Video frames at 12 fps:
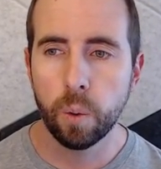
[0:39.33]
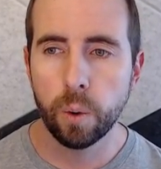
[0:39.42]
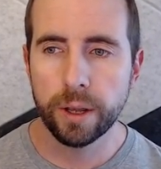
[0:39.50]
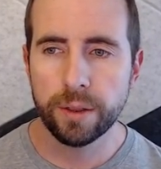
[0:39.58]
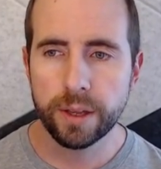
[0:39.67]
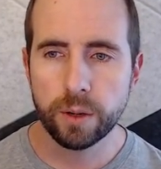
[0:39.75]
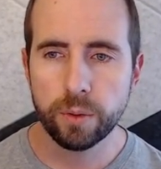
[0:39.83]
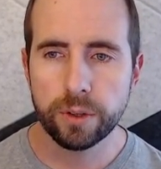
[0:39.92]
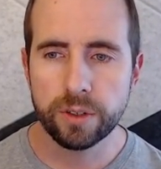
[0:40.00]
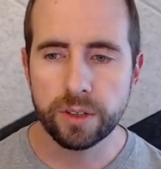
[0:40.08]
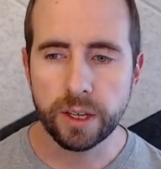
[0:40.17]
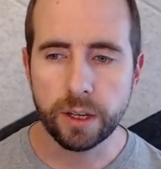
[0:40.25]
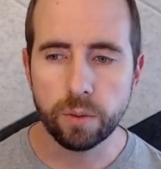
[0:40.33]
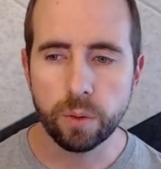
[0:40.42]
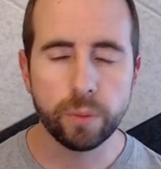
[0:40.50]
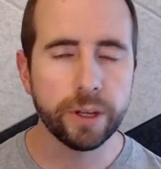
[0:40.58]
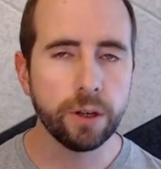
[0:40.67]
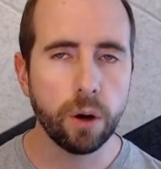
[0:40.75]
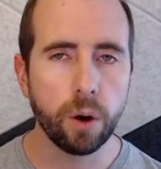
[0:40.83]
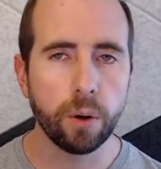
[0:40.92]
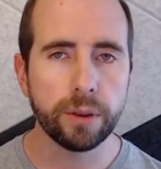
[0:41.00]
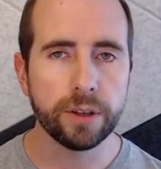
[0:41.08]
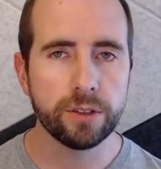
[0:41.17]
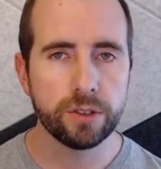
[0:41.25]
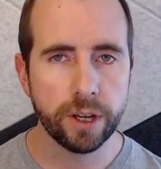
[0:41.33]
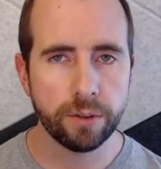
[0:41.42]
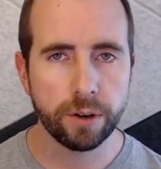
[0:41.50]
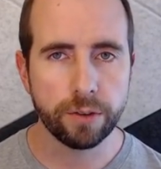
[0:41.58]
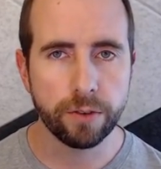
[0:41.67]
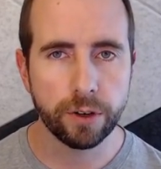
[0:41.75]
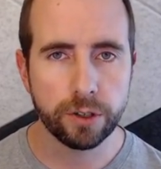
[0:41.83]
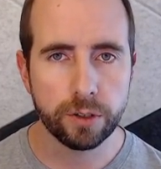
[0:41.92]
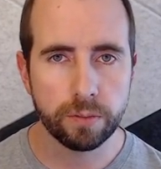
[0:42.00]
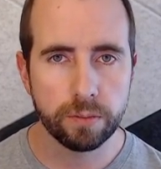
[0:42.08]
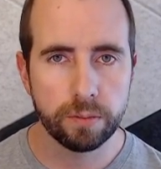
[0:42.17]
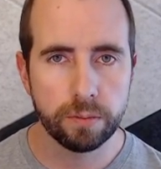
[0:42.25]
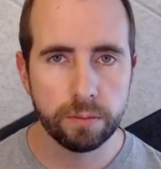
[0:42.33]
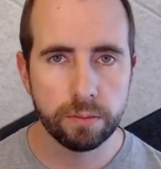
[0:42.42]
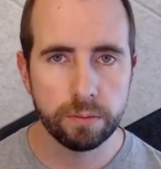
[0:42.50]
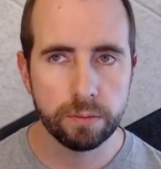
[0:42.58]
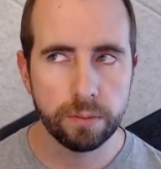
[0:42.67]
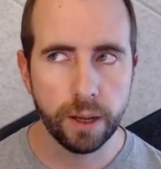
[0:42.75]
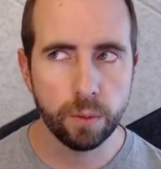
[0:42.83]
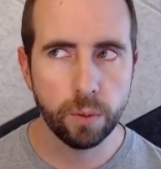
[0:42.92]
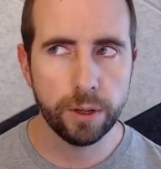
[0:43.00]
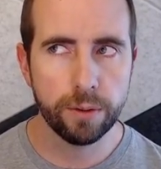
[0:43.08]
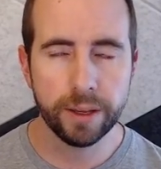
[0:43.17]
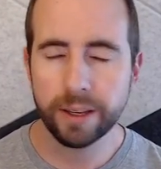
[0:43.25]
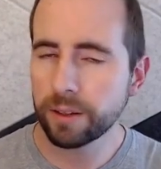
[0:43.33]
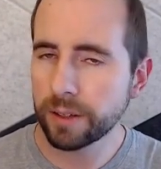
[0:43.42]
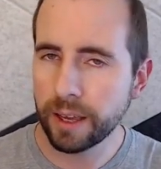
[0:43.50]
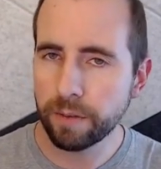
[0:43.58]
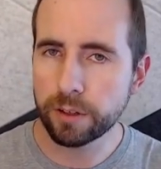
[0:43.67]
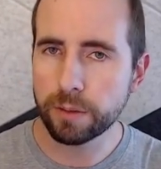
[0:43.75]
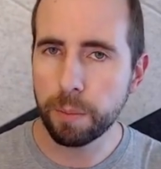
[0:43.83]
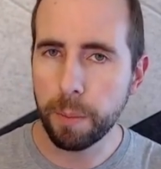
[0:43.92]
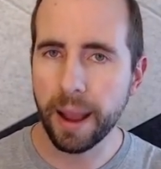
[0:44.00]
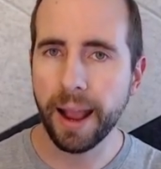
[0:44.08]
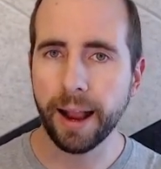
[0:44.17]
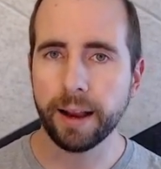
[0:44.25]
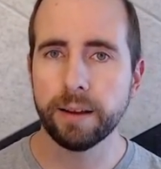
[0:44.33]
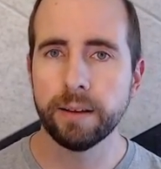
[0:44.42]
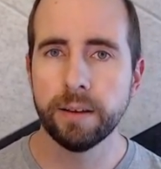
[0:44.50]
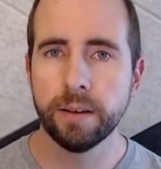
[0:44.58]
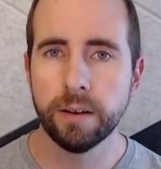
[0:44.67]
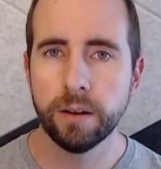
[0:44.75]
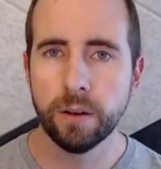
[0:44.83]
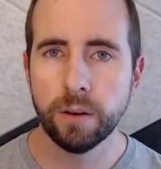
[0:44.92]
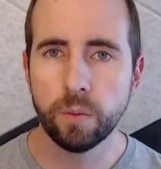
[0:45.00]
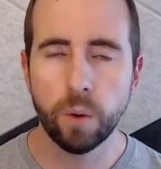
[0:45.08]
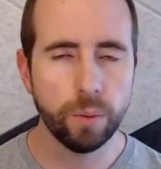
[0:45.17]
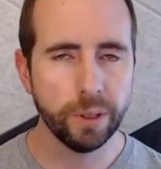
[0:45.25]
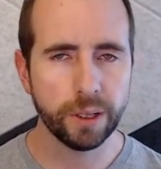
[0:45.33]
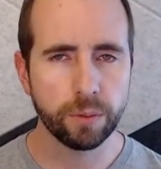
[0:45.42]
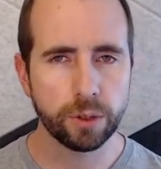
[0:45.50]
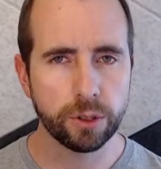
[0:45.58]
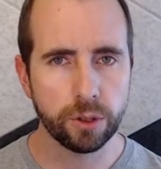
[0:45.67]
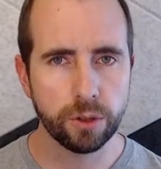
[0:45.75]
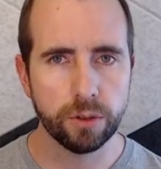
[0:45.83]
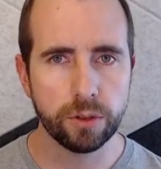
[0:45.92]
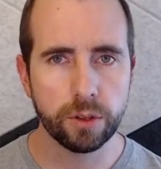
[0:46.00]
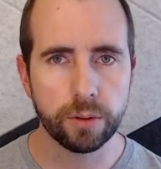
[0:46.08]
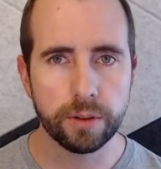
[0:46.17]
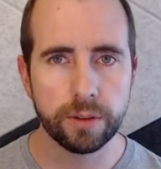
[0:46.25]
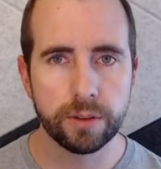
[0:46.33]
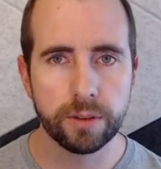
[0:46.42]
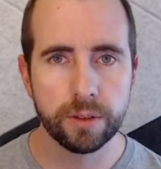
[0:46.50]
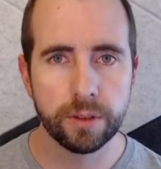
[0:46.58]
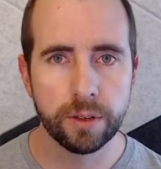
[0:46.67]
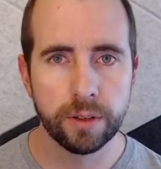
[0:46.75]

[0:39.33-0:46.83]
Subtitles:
What do you think we'll see when we call this generator function? And what do you think it'll give us back? What will it return to us?